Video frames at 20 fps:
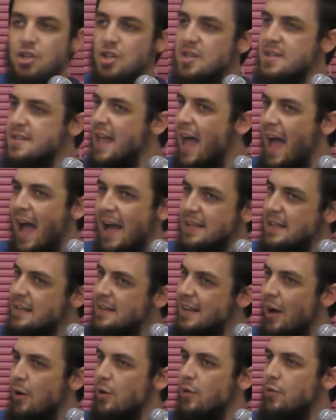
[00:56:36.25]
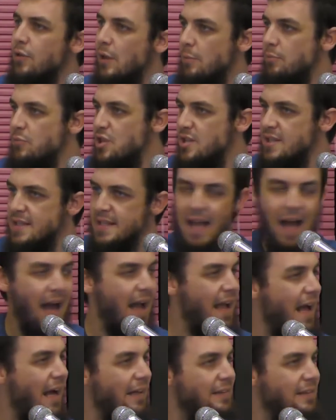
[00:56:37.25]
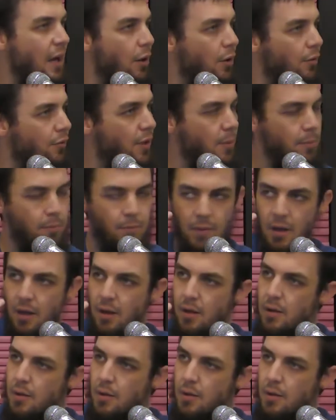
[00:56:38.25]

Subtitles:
Just the Hadith out of them, just the ayat out of them.